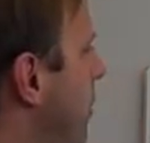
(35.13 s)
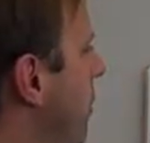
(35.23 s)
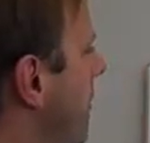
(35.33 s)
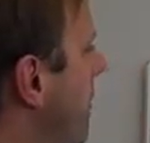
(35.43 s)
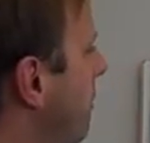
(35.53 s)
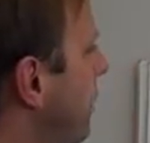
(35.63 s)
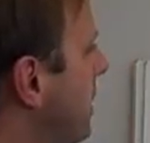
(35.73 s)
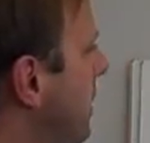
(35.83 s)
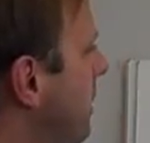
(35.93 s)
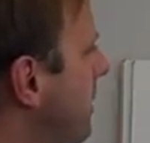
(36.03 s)
when I'm
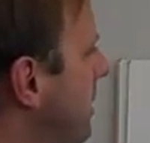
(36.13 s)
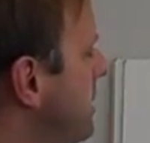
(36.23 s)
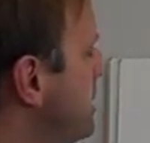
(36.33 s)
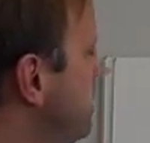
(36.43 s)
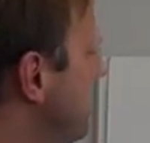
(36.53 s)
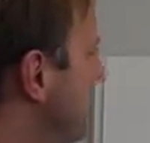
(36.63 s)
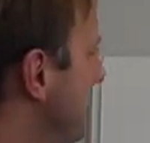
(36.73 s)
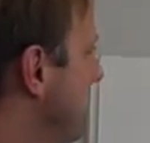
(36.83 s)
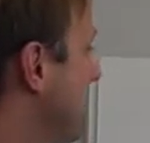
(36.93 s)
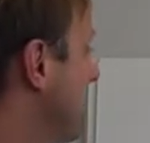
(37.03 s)
looking at these
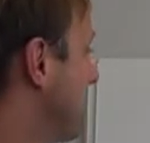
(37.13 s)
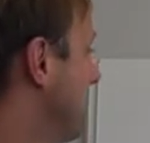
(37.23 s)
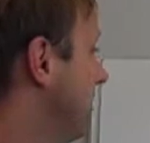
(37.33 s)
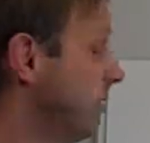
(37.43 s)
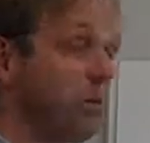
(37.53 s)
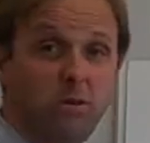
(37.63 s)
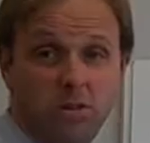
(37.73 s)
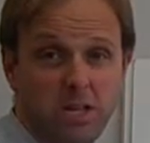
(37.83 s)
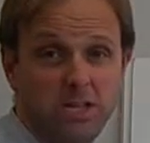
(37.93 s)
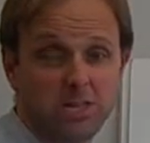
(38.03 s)
two, I could do a whole
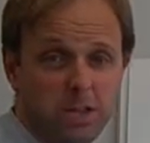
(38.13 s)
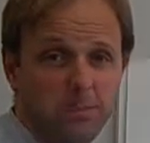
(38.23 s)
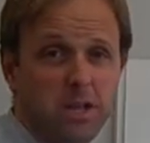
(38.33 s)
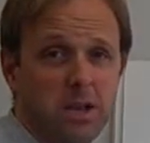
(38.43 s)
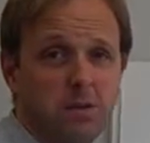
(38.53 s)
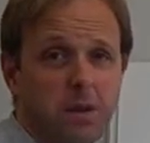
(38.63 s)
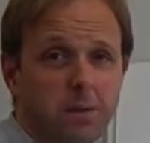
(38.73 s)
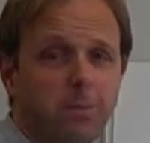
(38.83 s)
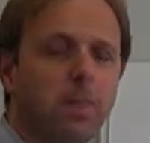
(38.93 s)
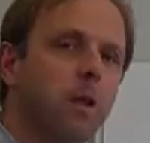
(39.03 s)
lot of skip counting,
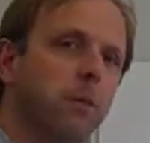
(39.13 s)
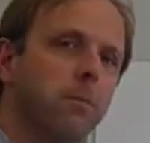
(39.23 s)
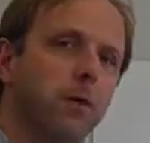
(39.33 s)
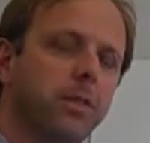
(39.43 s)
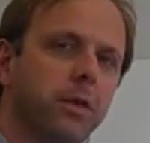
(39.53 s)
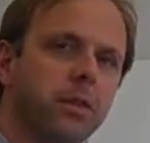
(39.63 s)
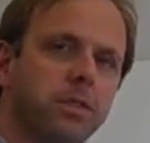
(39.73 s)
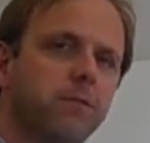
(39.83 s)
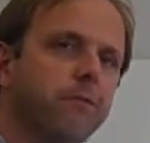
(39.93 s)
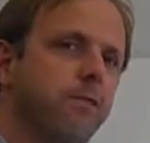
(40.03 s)
but there is
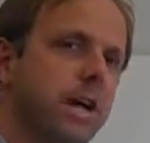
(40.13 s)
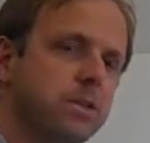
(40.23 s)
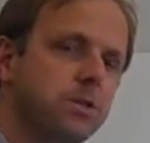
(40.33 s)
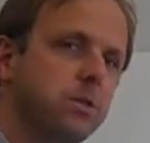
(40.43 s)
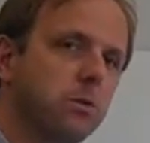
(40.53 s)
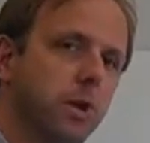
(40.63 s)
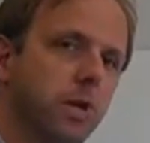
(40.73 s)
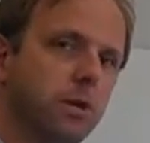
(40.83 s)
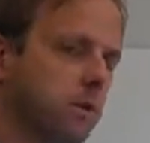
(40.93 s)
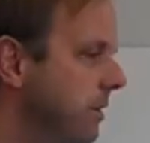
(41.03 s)
a faster way
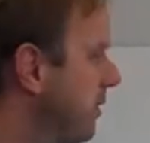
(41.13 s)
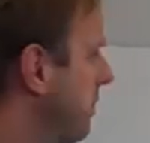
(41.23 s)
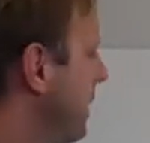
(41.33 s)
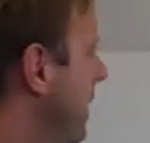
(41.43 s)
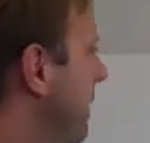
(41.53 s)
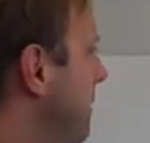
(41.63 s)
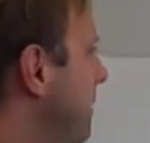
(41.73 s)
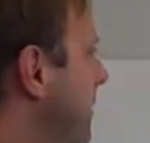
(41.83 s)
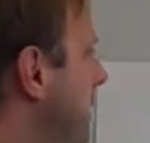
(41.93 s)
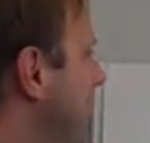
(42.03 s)
to do
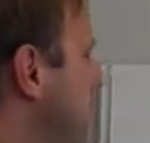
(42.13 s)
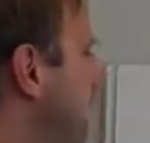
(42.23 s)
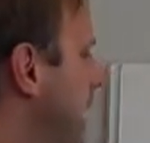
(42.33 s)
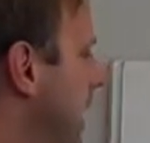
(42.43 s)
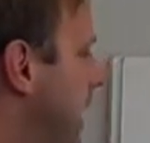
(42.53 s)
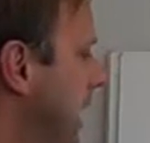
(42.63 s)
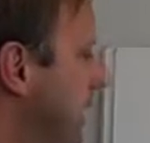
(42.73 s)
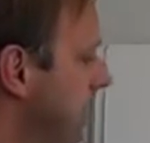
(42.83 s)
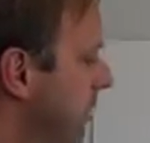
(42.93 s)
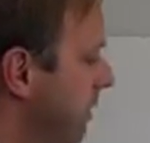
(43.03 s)
that. I
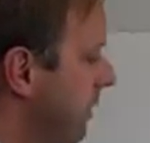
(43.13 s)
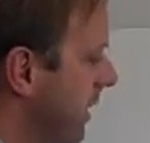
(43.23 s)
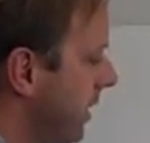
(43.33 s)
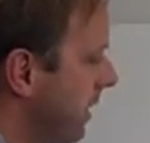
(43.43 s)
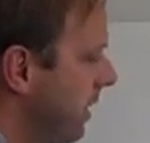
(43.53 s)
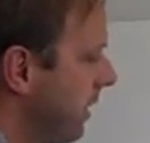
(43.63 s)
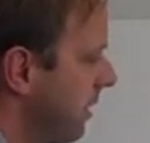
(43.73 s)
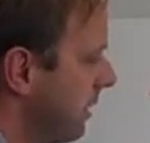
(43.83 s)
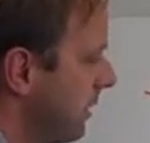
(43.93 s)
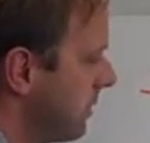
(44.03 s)
know that
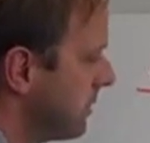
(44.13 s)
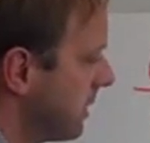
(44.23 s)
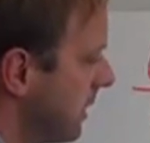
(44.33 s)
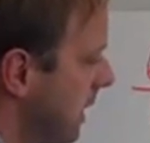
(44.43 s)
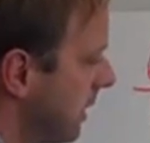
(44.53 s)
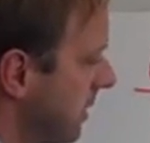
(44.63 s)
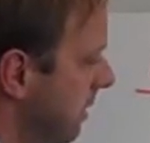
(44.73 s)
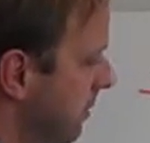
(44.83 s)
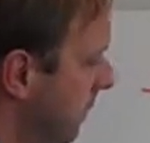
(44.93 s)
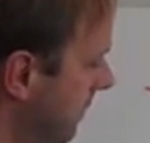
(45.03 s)
using that
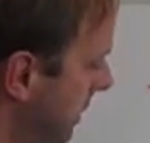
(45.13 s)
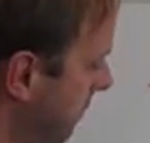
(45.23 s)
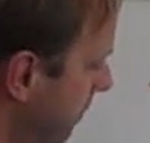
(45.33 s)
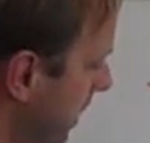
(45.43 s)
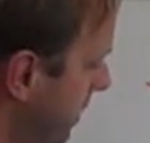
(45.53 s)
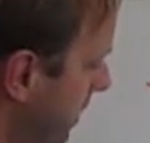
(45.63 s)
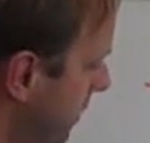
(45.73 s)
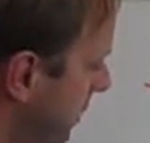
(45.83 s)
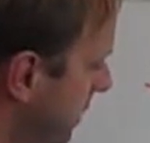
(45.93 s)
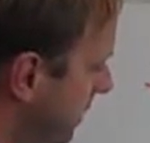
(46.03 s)
commutative property of
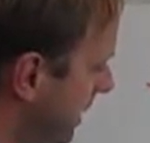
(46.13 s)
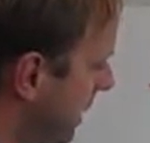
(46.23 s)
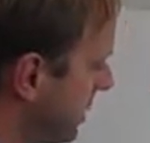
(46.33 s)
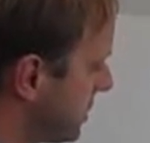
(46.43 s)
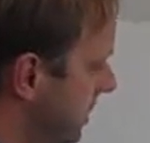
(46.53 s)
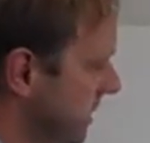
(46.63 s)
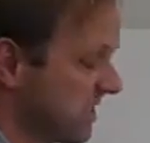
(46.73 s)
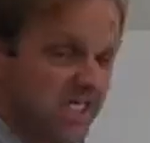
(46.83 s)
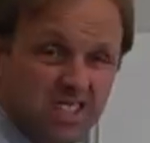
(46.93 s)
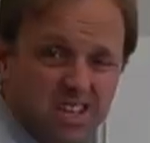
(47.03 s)
multiplication, that
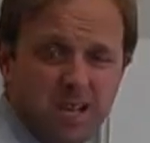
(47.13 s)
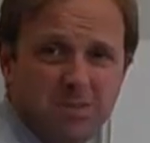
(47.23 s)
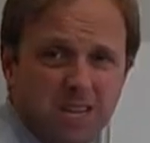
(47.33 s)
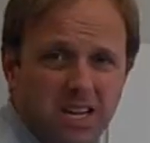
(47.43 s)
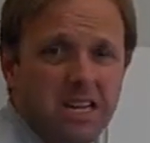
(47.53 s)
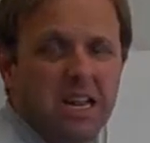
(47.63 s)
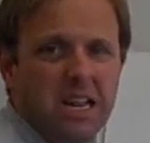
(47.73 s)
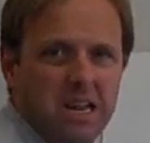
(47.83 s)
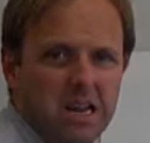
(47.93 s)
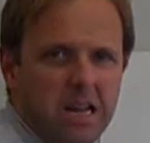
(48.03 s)
6 times 8
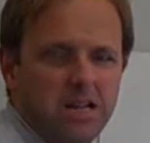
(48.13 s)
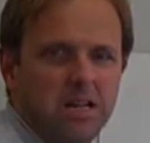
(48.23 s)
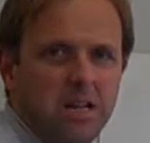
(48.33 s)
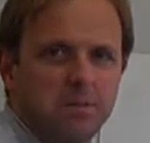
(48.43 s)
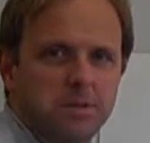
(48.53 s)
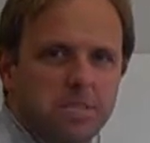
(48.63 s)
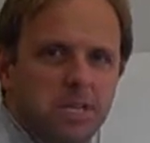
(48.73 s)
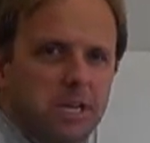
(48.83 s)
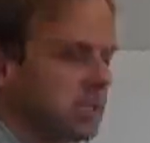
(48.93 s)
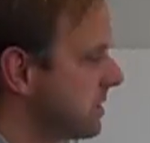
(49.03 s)
and 8 times
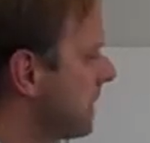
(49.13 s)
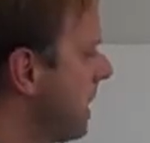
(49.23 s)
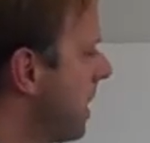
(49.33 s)
6